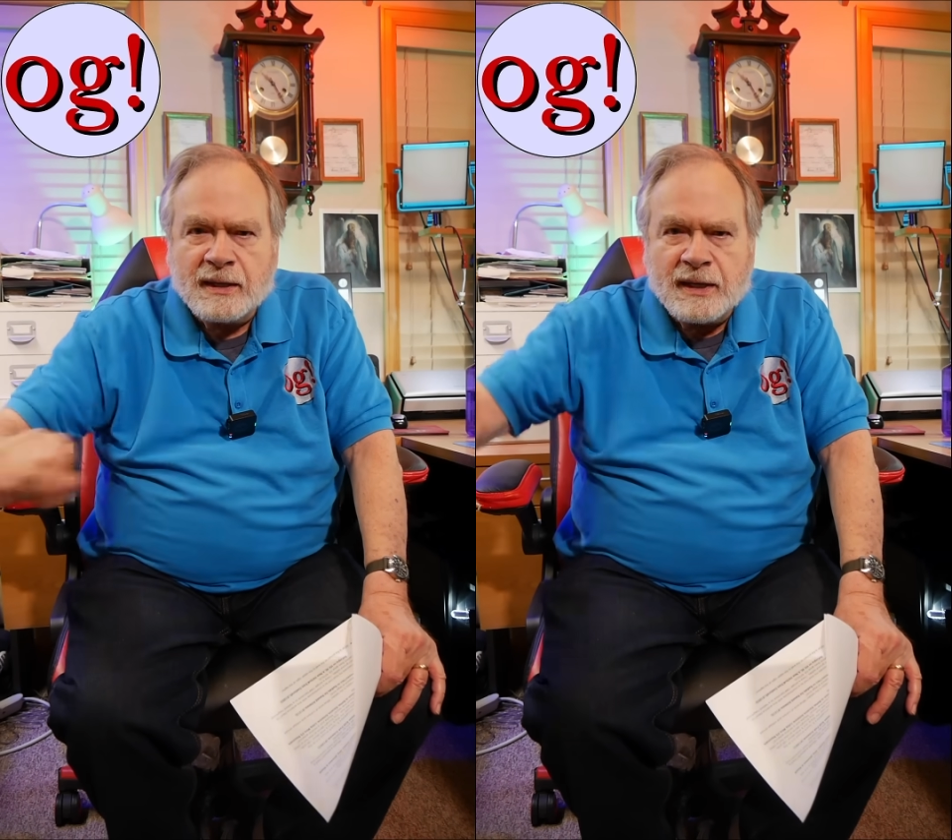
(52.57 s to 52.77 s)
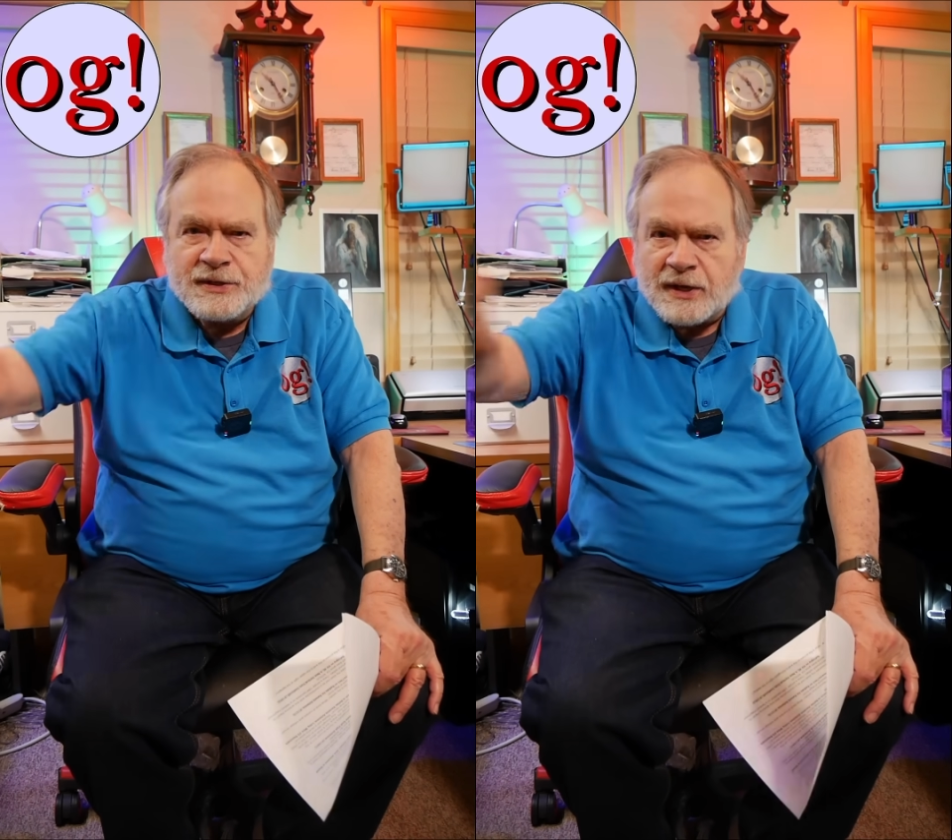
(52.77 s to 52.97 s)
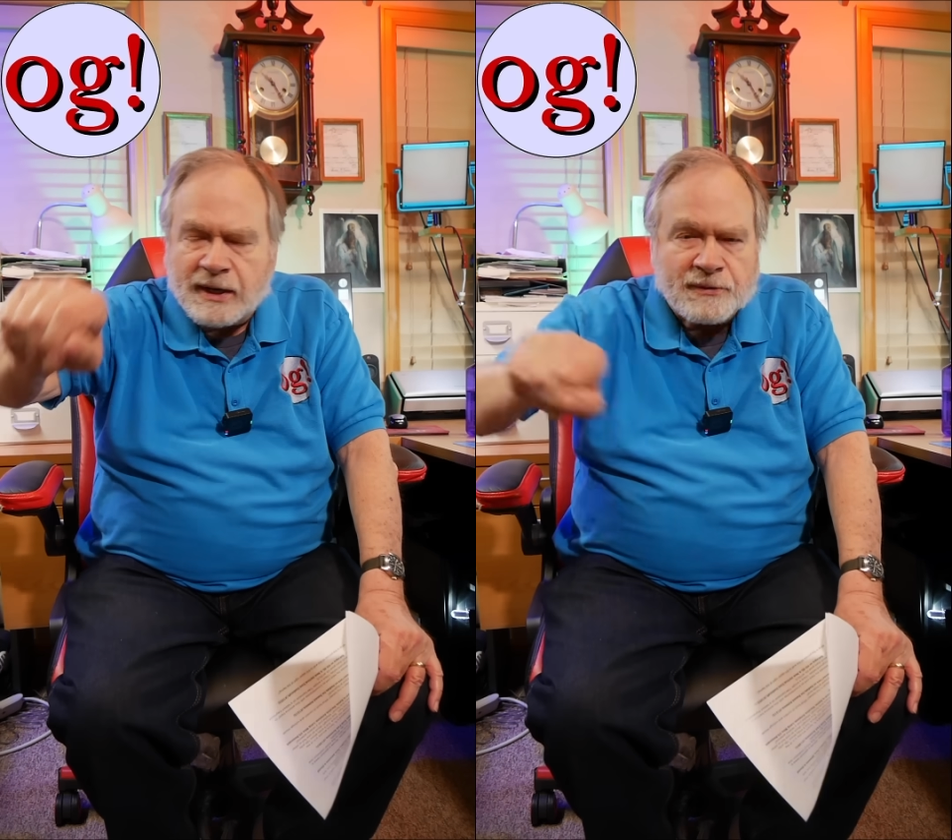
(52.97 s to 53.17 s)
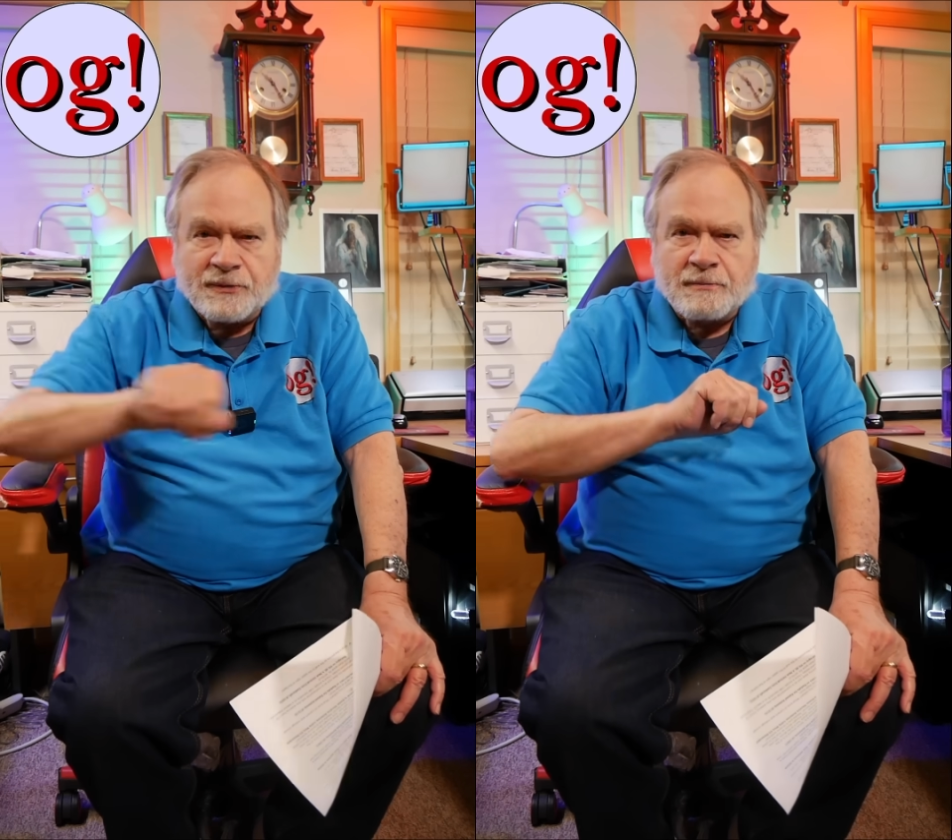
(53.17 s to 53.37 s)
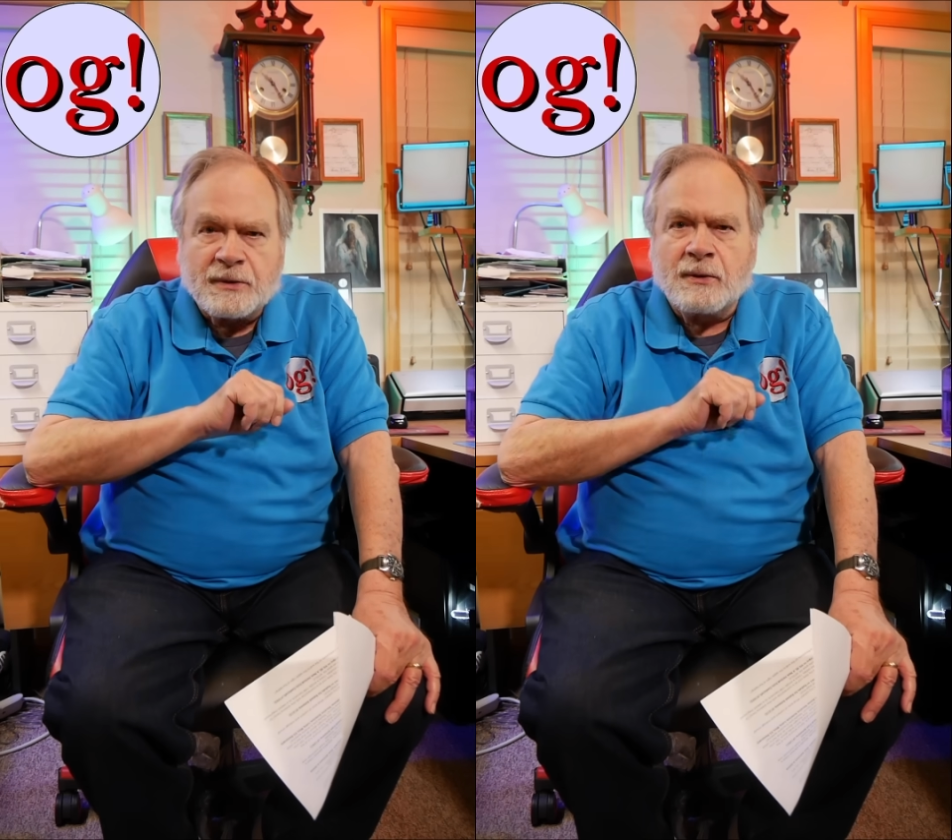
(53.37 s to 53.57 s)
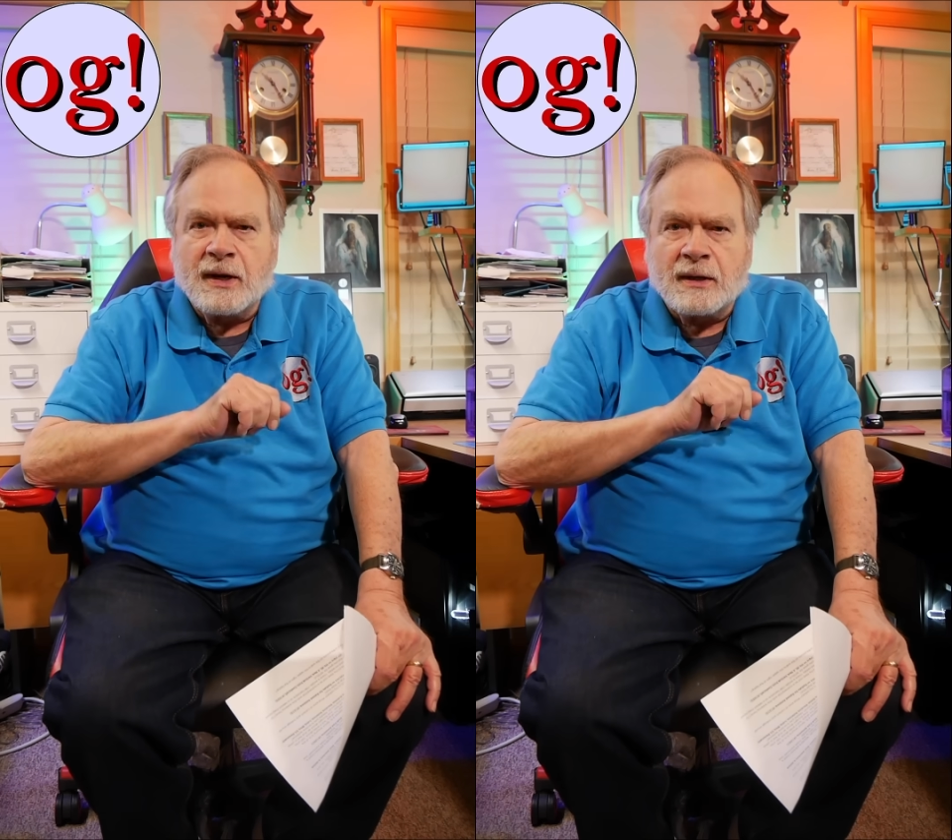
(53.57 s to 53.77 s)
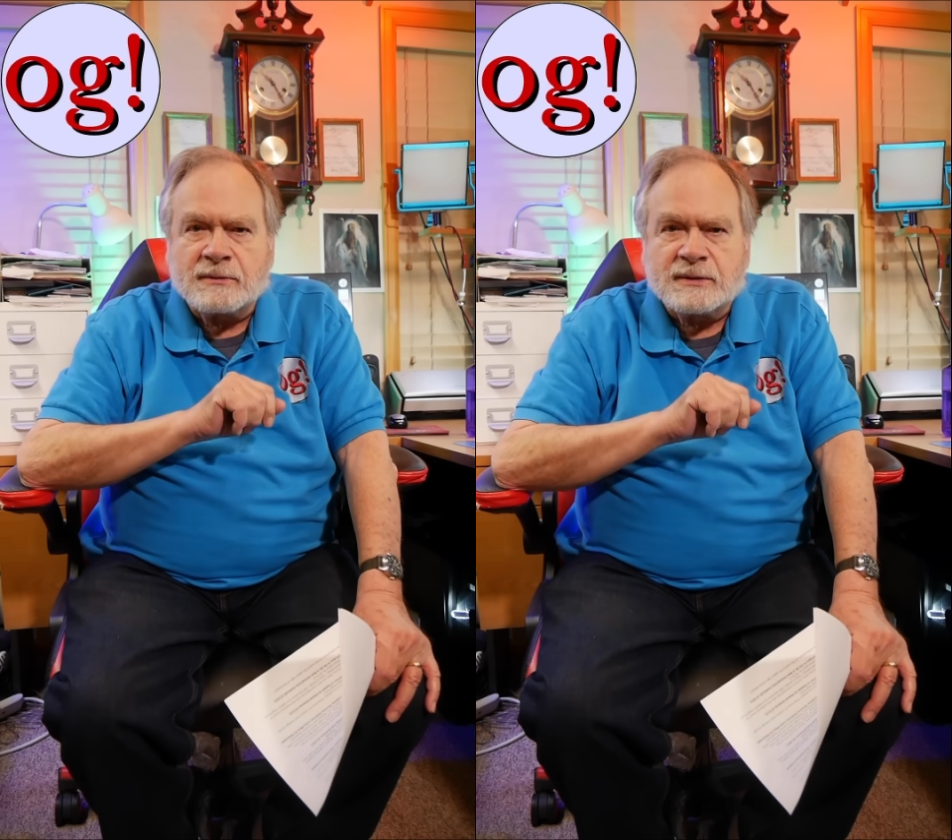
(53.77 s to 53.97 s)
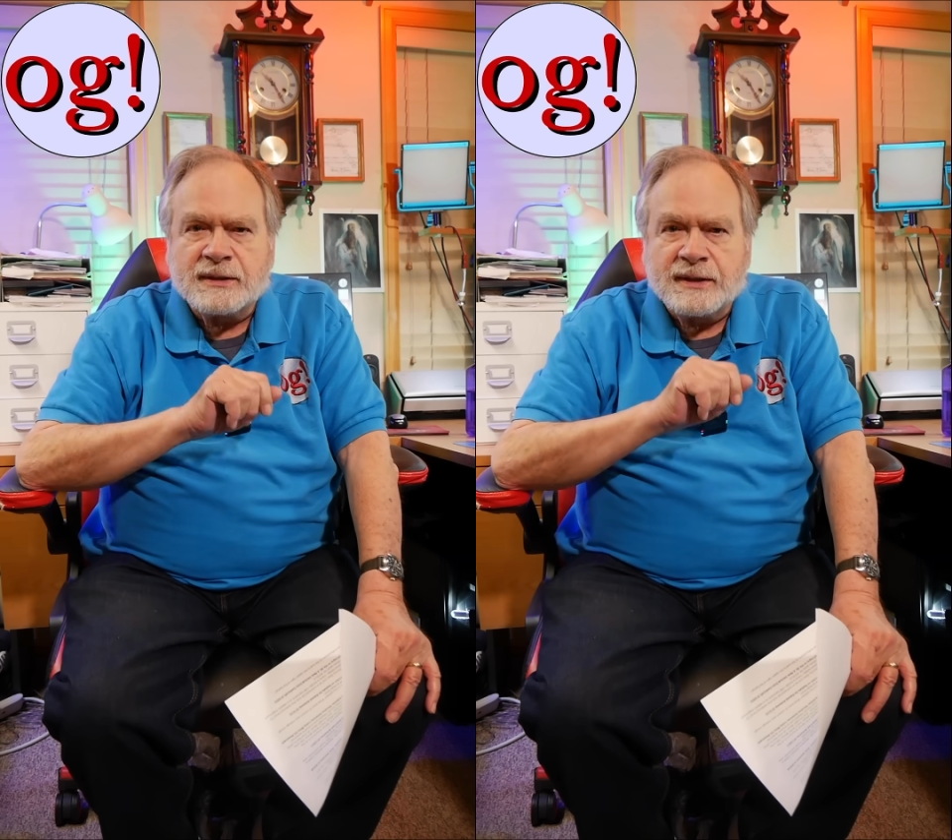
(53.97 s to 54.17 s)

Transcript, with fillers: insulate it from the ground.